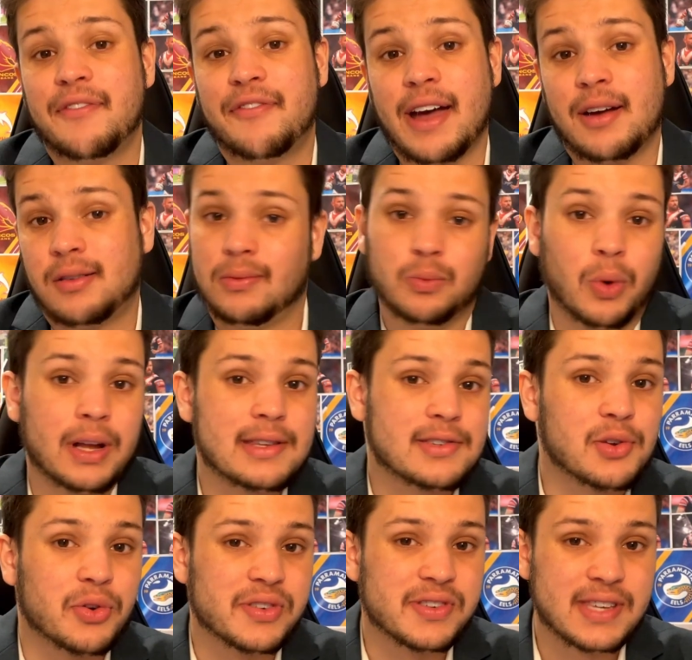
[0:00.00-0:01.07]
found one
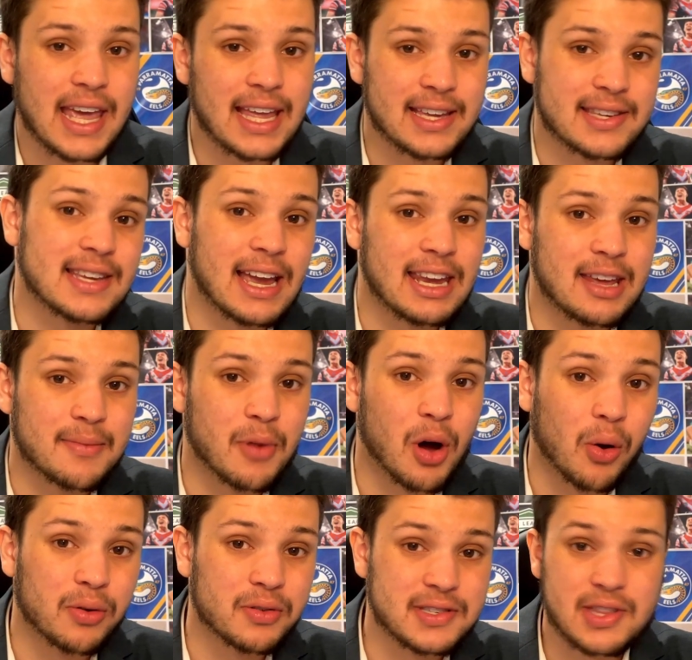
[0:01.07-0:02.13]
source saying a stadium
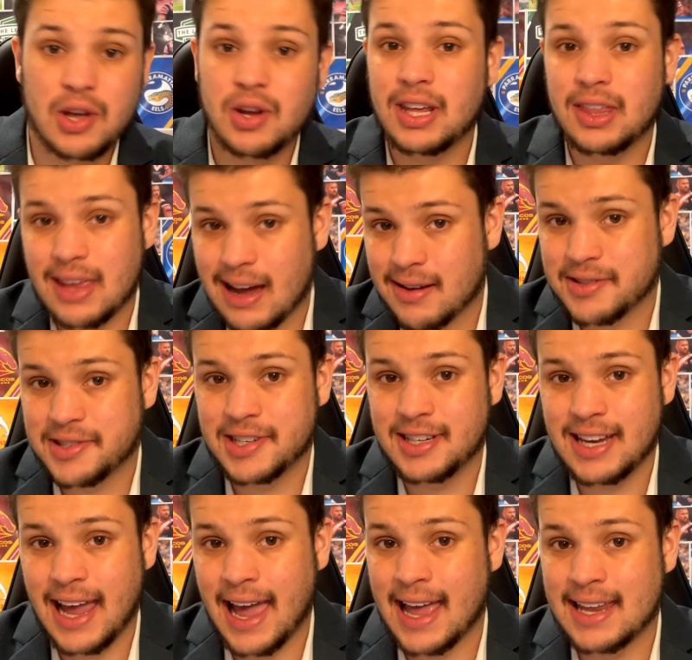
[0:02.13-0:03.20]
holds
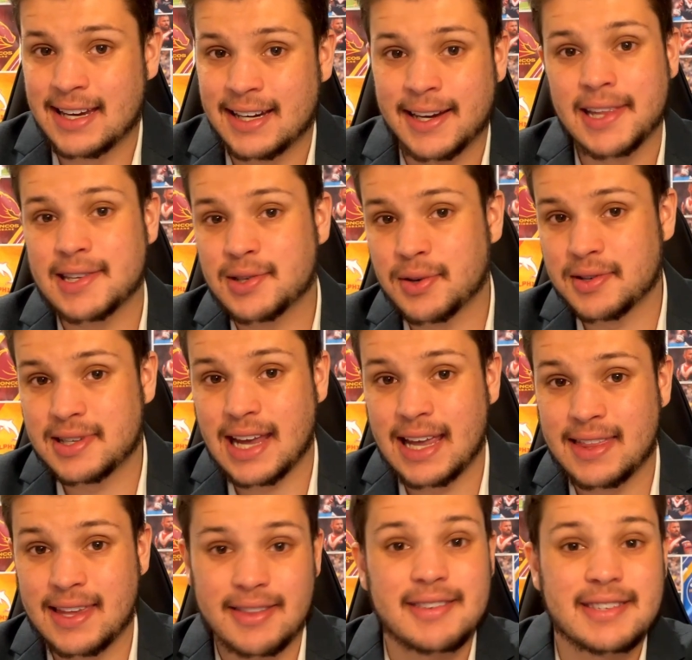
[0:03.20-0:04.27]
30,000 and another source
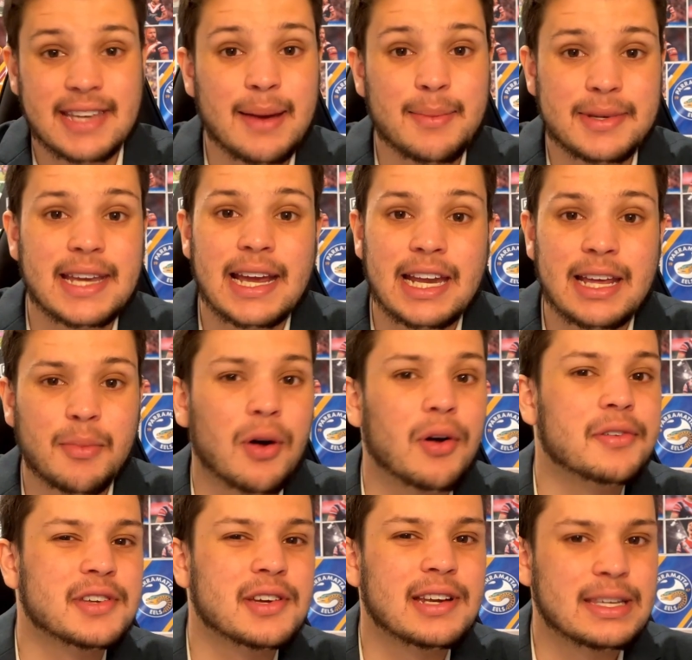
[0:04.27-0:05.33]
saying that the same stadium
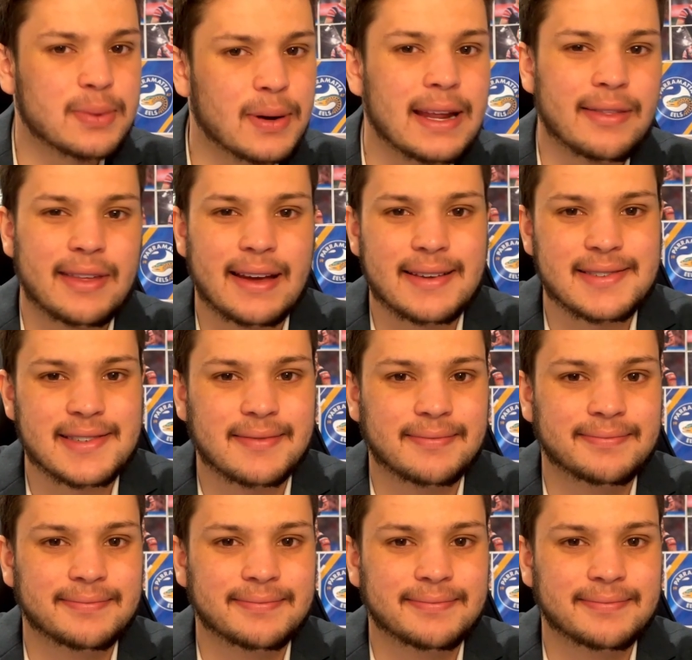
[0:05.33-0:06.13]
holds only 20,000.